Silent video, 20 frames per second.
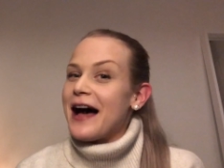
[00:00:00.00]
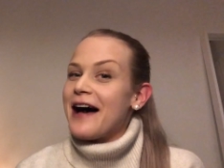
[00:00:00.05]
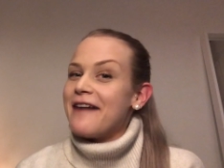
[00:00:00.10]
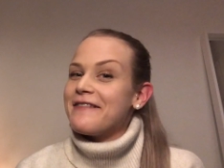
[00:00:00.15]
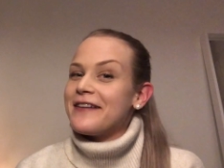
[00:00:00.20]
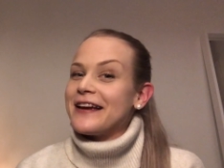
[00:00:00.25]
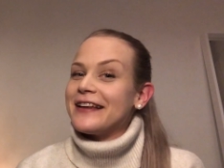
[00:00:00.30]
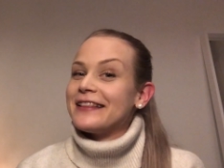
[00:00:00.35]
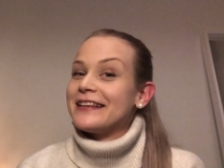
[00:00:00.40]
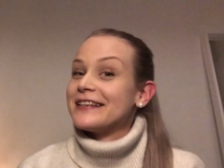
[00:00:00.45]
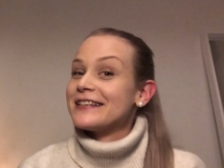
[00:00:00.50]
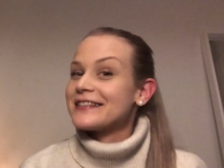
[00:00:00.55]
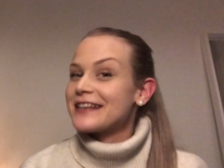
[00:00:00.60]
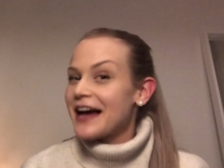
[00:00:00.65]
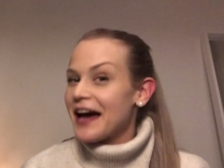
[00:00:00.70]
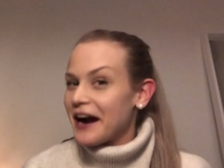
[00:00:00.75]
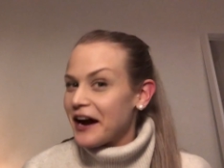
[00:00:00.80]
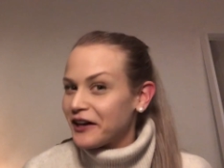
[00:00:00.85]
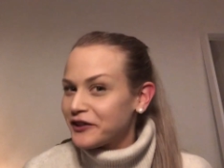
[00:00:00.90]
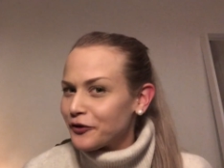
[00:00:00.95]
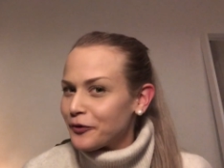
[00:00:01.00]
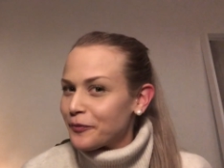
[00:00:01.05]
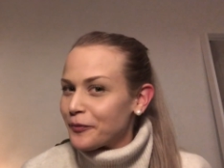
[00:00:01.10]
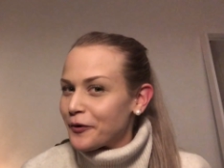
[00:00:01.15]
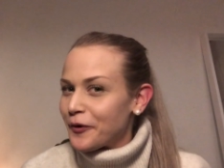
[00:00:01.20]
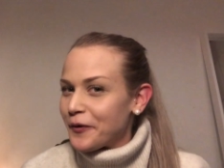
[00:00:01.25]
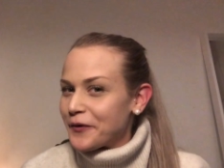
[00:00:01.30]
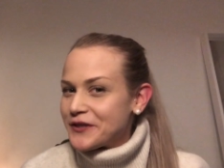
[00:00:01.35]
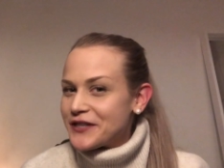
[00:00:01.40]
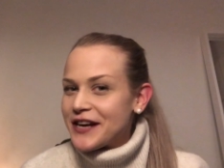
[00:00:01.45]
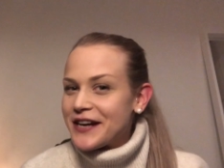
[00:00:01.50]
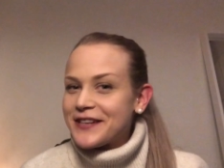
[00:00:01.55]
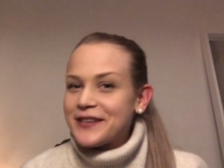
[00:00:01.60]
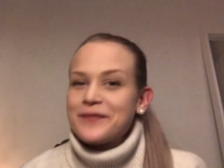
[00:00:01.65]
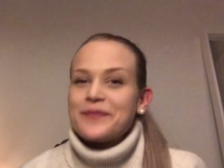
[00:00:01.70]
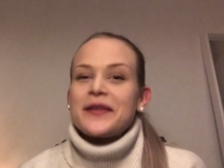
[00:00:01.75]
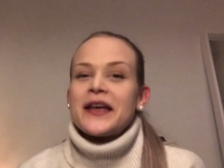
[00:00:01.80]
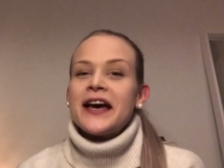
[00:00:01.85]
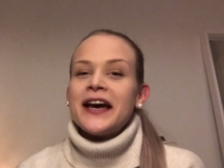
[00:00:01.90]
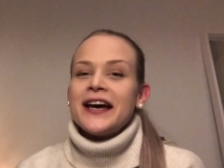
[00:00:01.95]
having this another project.
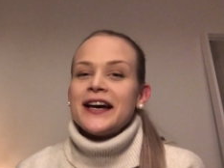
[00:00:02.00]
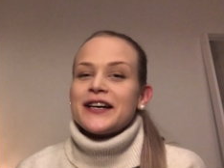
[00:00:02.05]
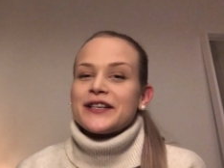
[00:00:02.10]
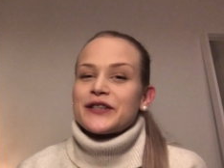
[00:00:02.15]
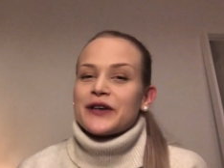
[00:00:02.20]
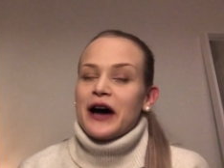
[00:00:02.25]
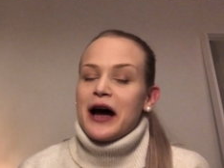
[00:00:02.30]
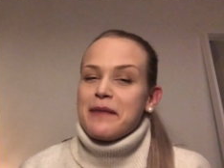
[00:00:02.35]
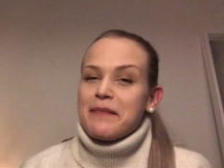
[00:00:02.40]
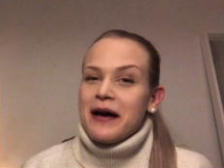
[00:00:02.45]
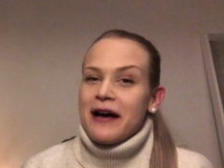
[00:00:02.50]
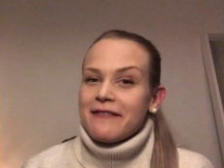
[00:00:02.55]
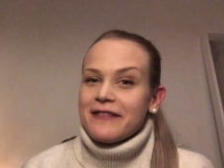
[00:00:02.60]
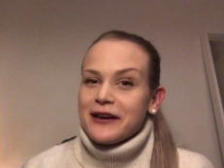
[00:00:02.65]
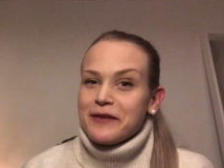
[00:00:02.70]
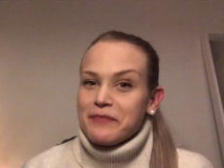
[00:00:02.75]
So I'm having